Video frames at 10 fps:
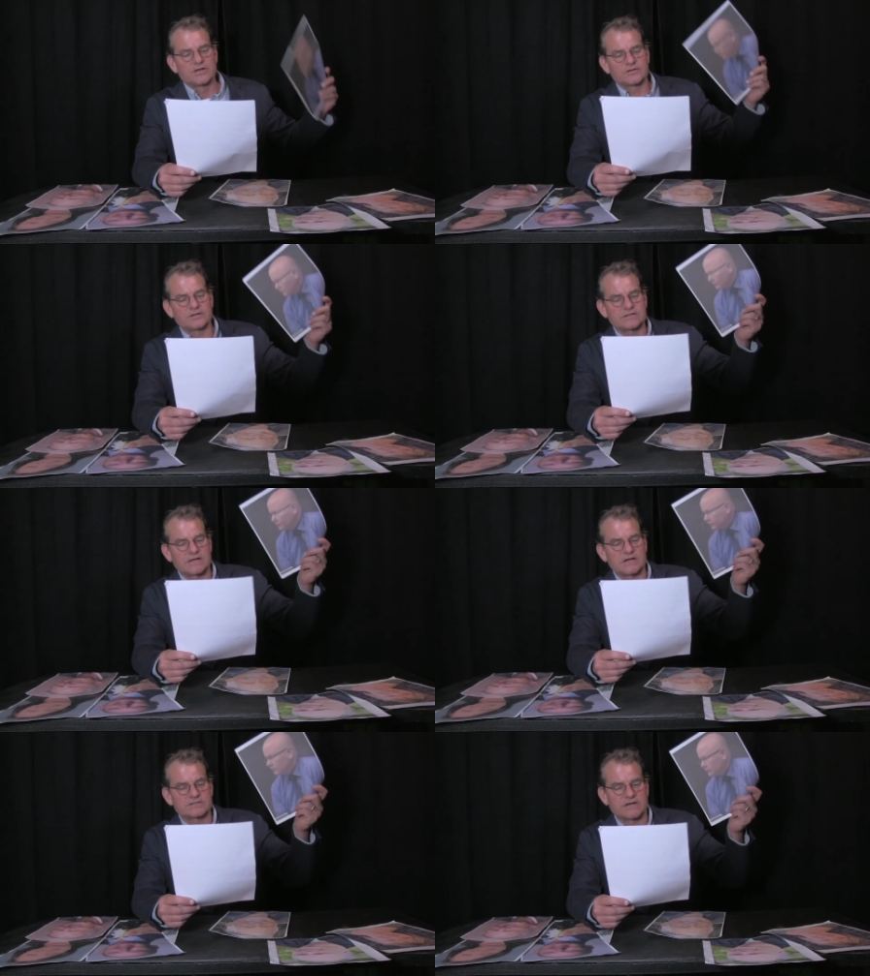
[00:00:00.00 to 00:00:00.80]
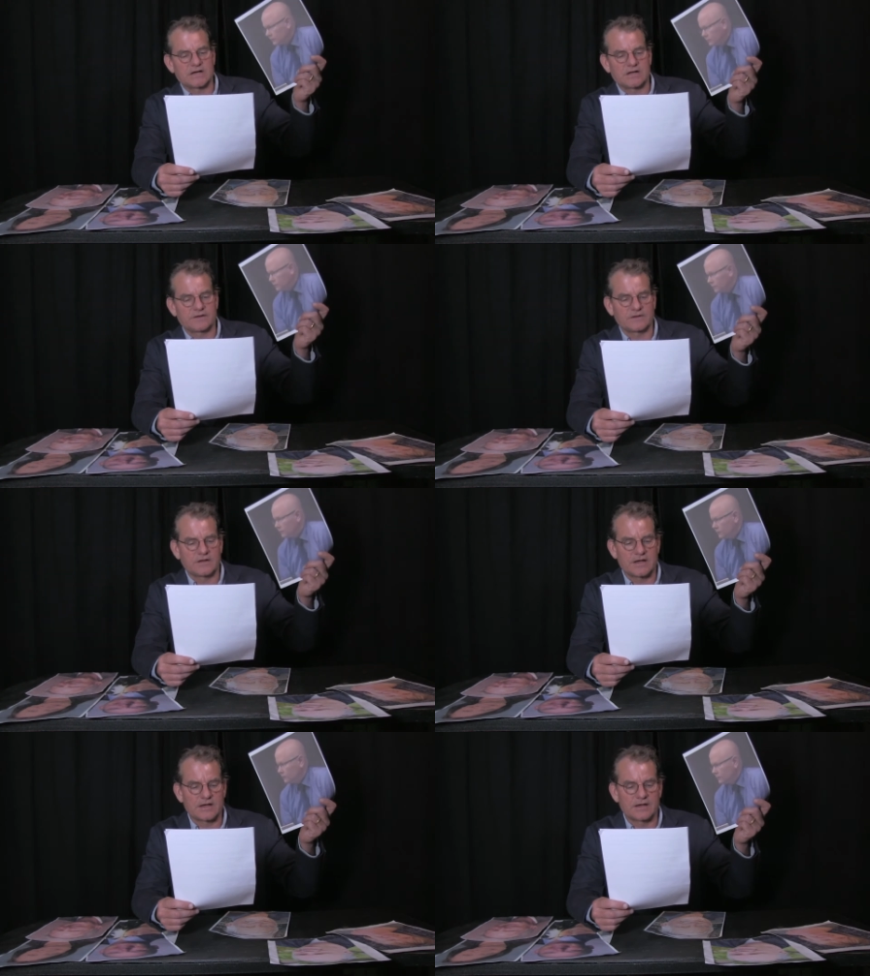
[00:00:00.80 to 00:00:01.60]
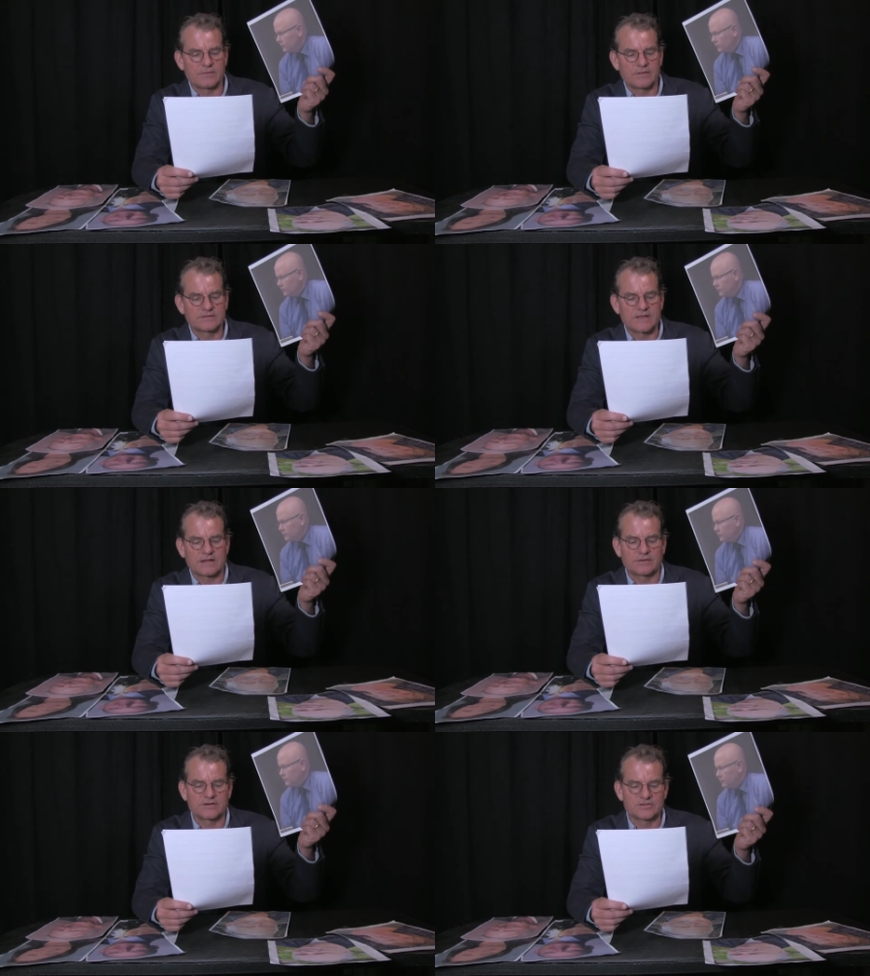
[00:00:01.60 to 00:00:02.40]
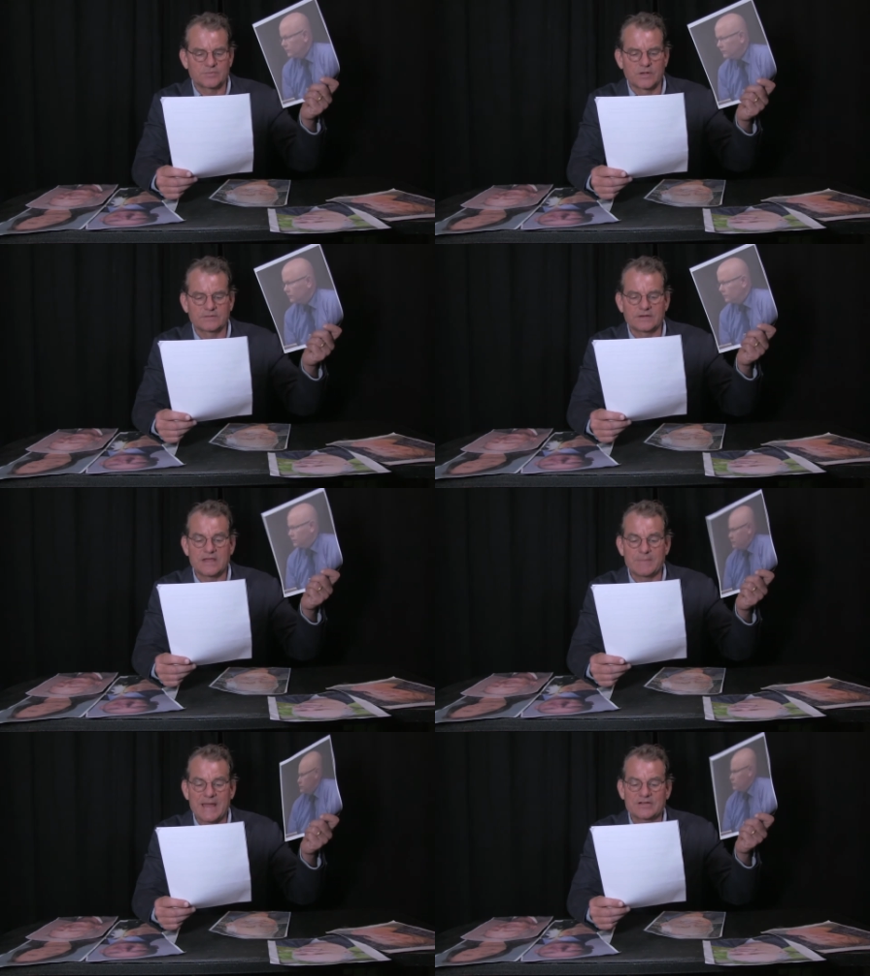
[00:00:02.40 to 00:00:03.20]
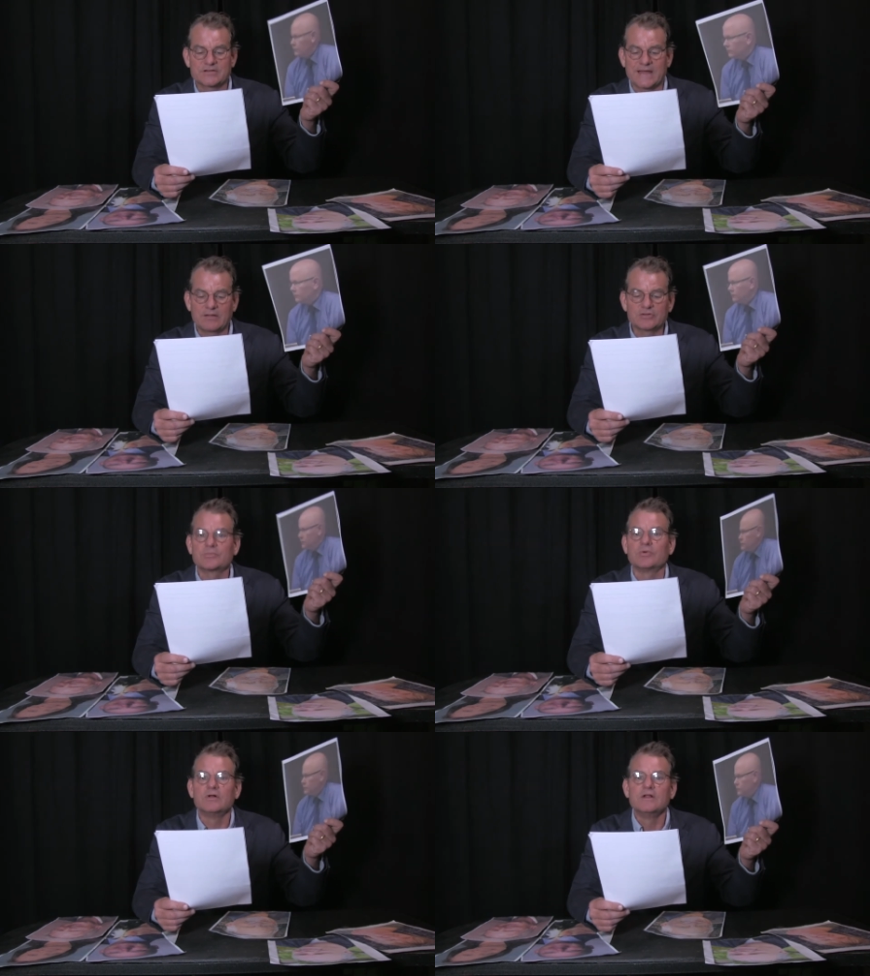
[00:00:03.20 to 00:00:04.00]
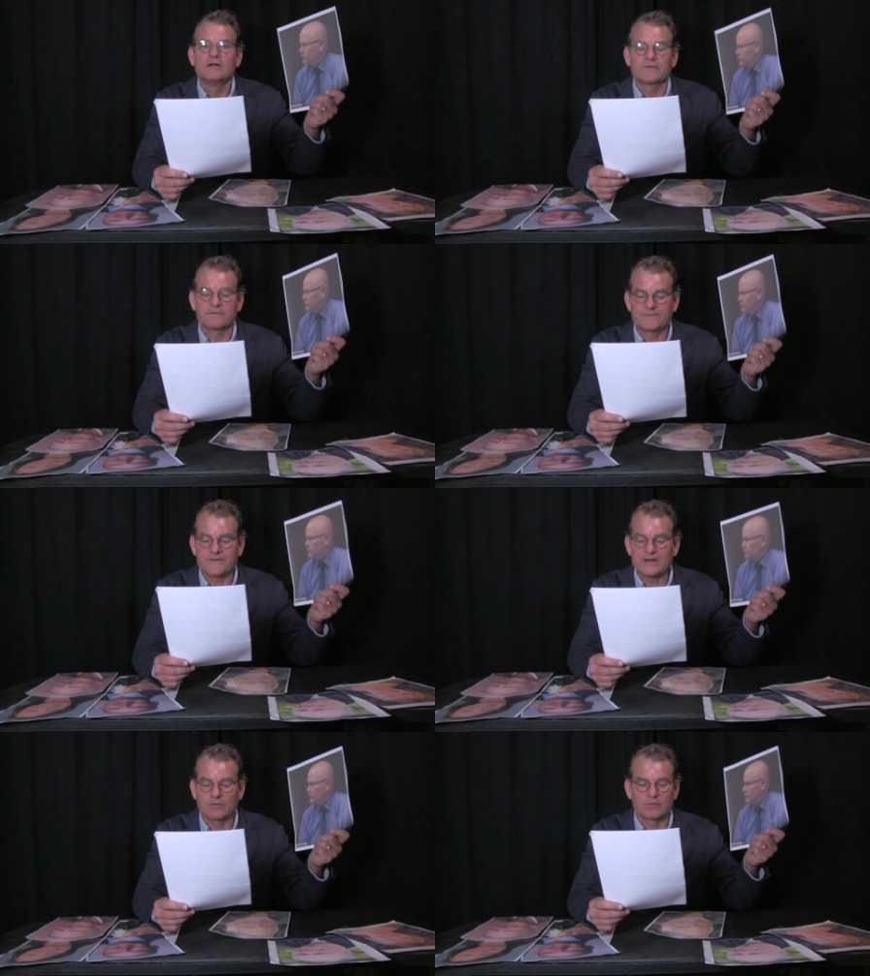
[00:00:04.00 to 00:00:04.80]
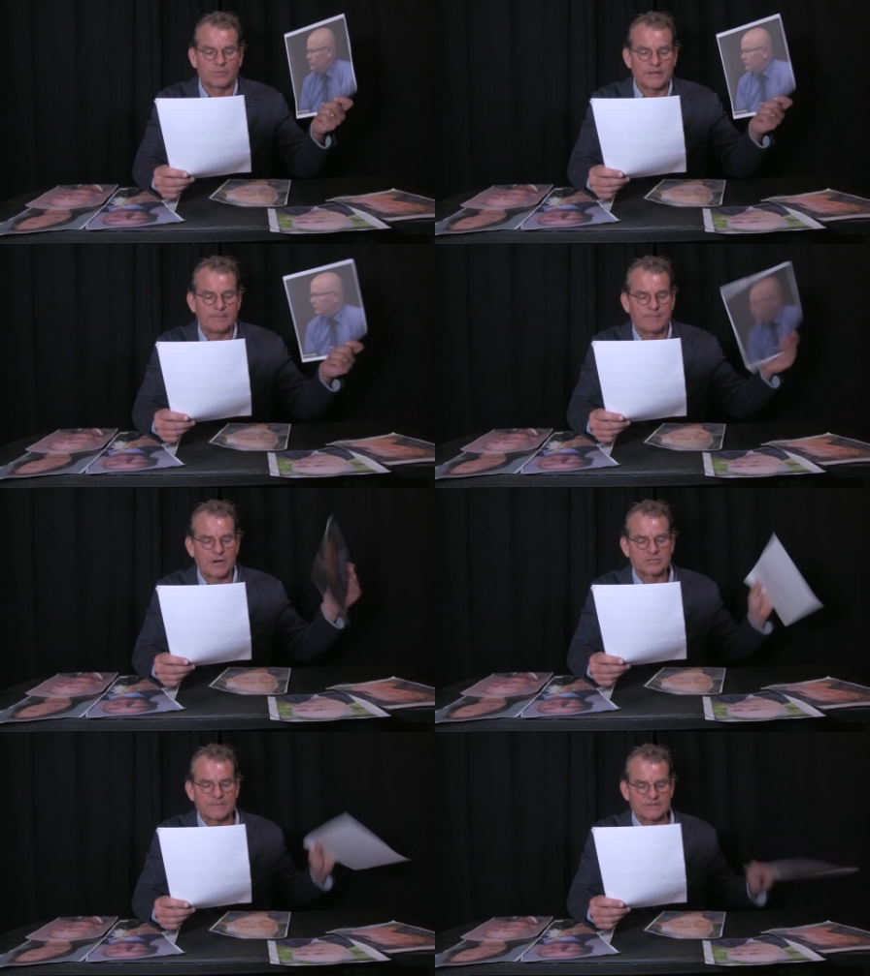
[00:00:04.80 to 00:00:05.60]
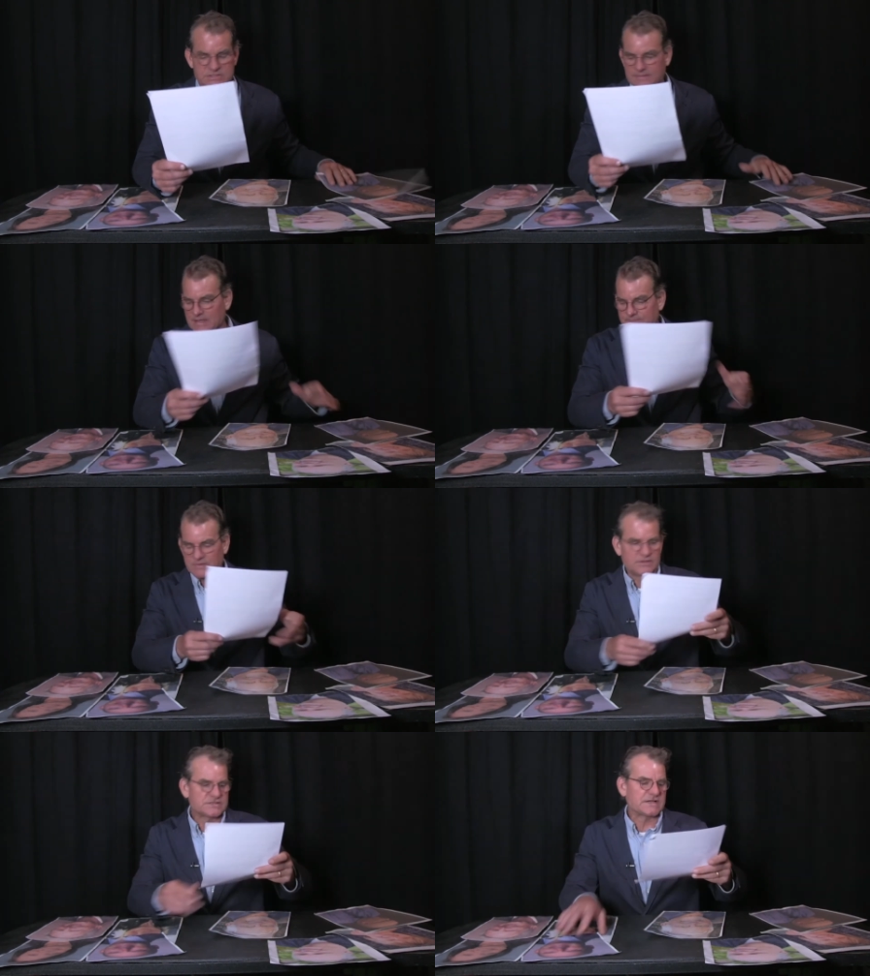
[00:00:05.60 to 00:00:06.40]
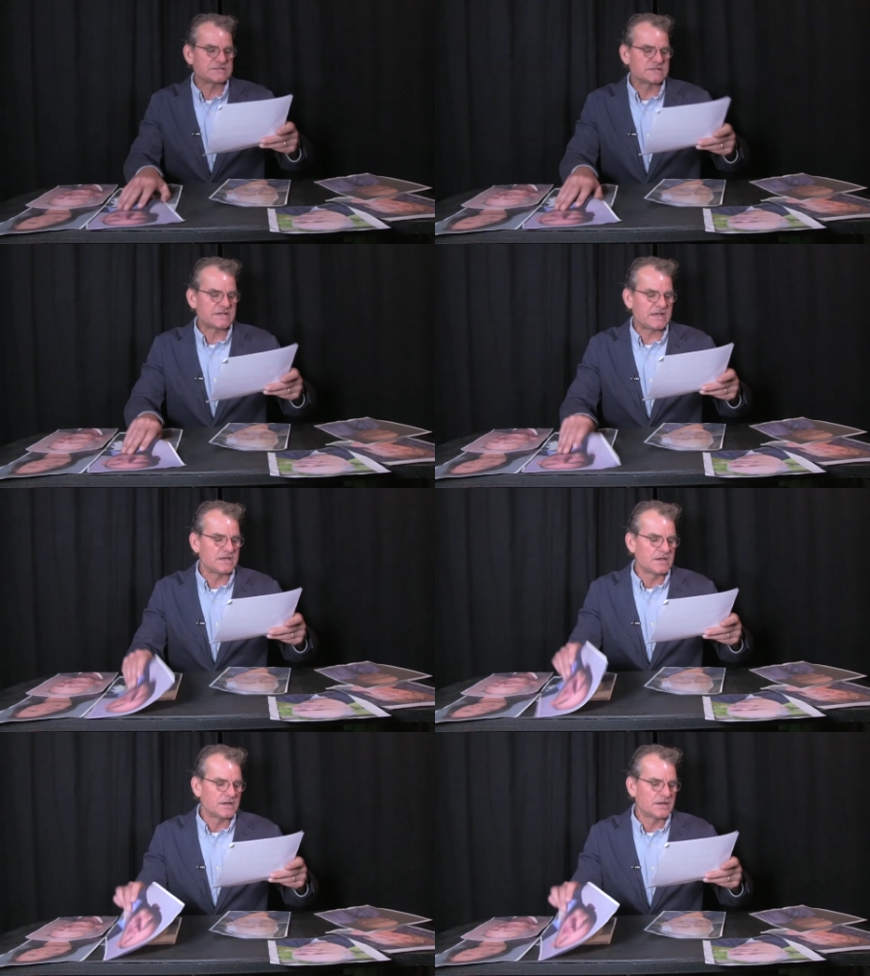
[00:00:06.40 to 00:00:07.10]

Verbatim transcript: So this guy goes, uh, goes this declaration is mostly to keep Ashland eligible for federal reimbursements. Then this guy says, hey,